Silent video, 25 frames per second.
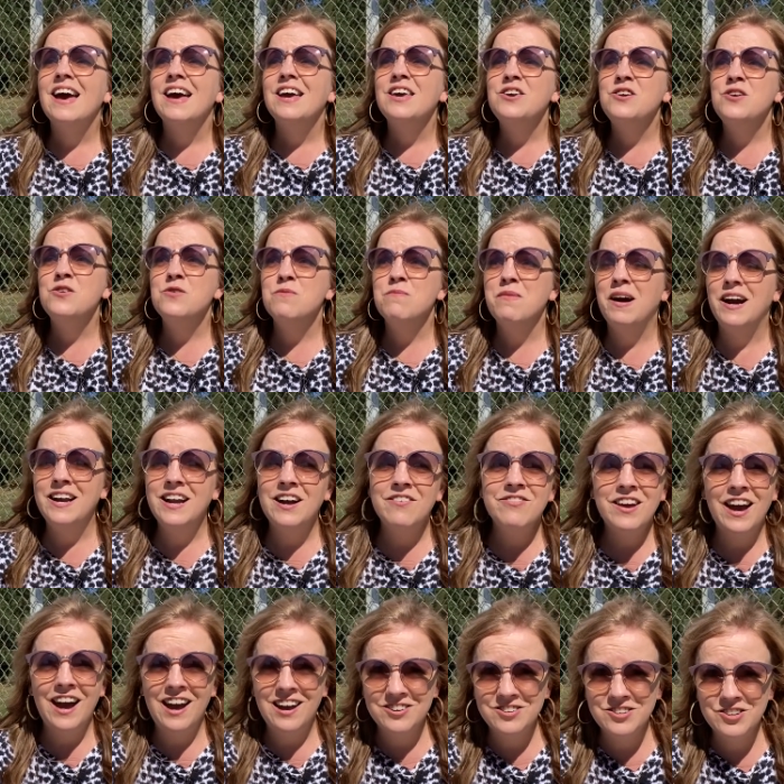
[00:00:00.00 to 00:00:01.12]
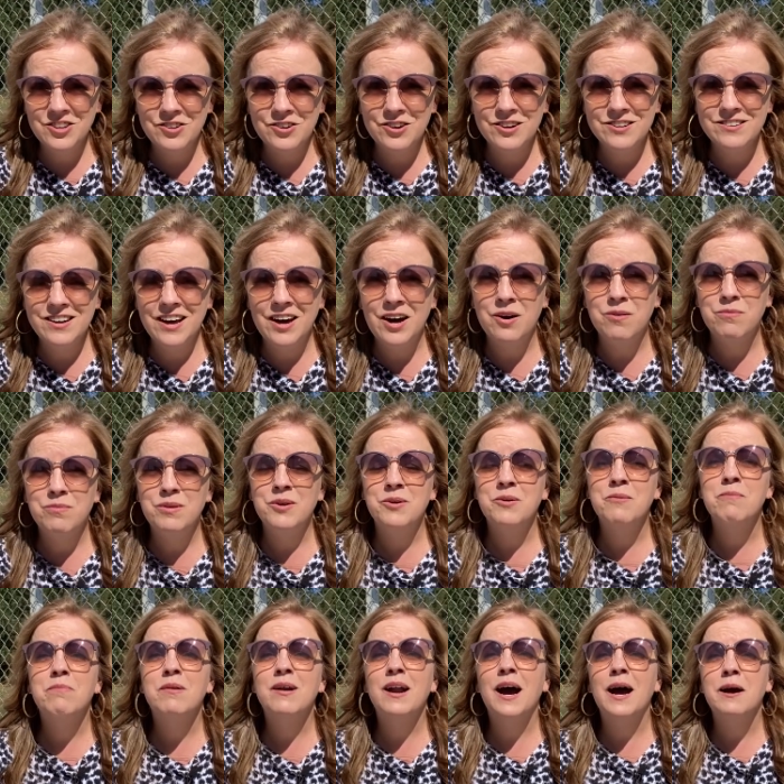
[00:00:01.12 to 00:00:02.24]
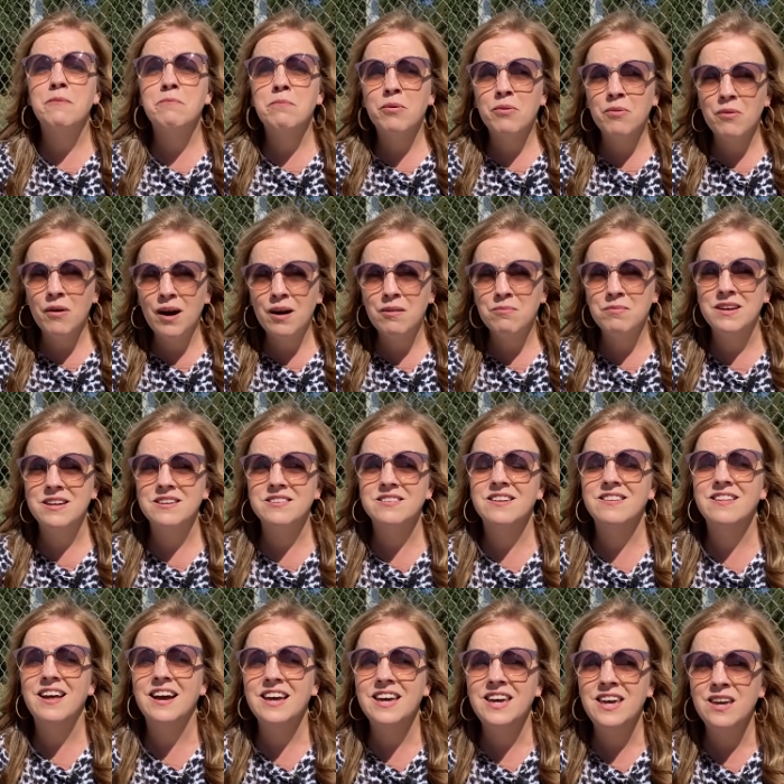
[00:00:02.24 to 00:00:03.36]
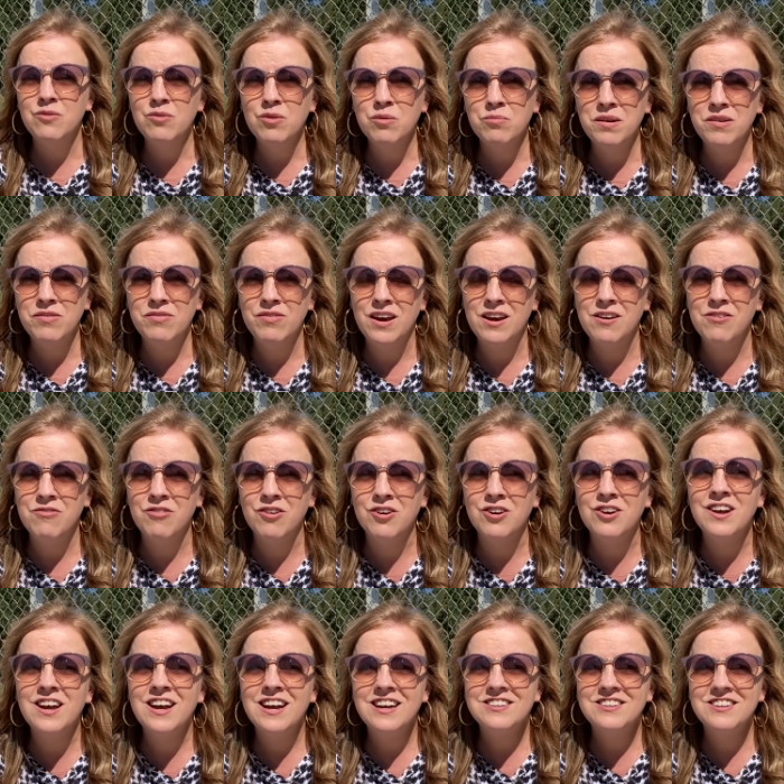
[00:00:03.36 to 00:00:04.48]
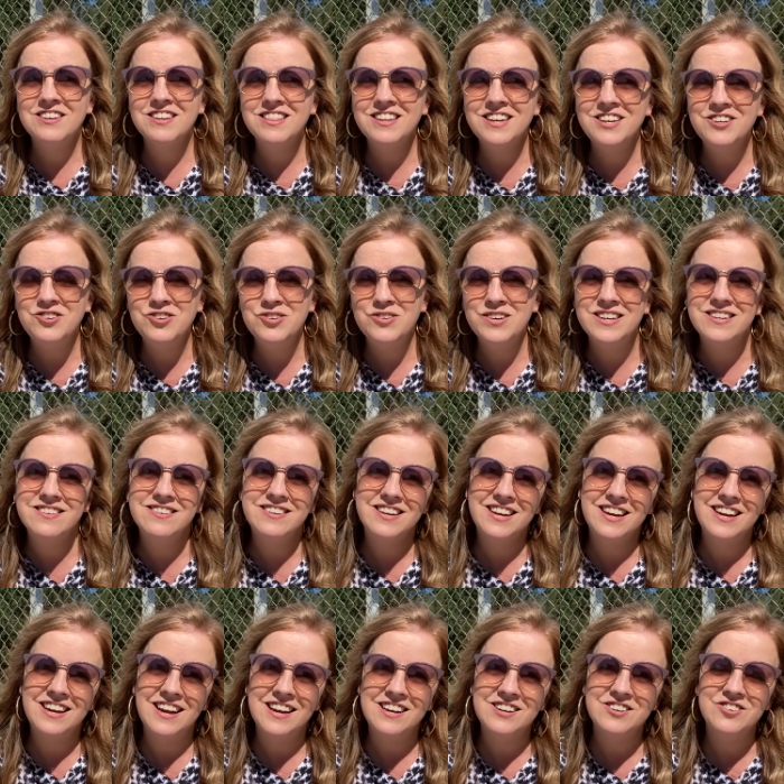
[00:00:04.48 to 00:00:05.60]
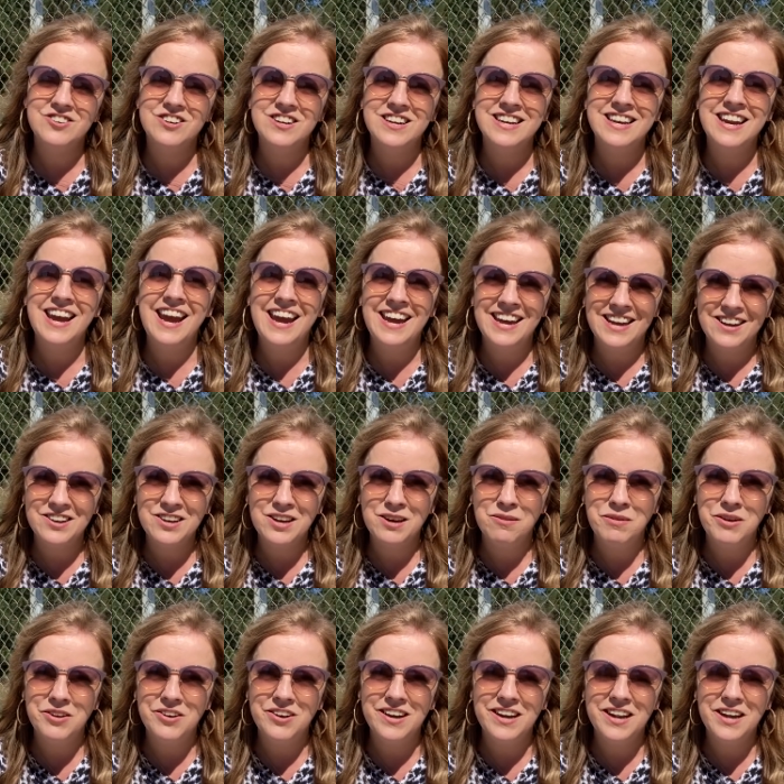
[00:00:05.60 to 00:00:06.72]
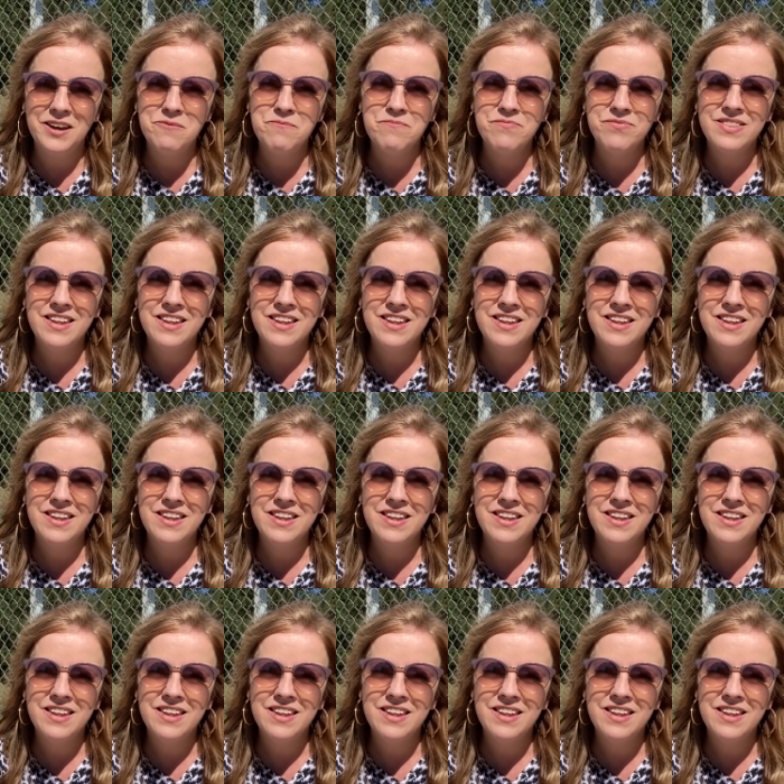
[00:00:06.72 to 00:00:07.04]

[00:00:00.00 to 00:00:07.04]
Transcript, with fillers: You might have to ask the Lord to help you, but I promise that He will be faithful to lead you into connection and community.